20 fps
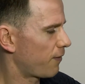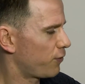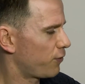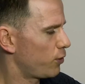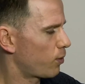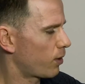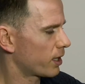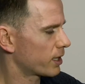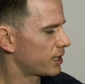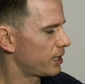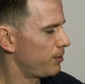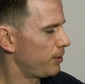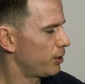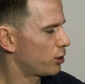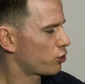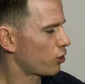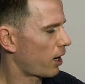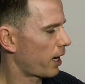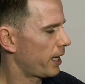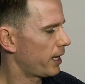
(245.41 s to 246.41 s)
if you want to see me
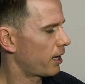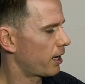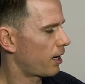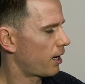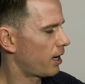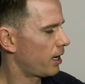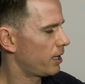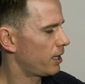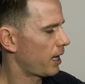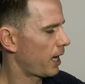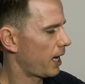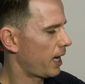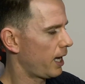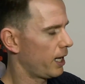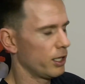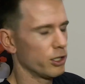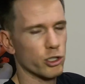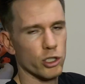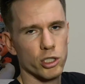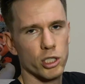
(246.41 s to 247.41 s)
try it on
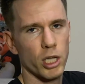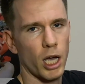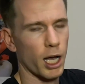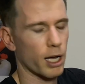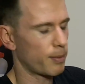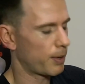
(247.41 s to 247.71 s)
and just talk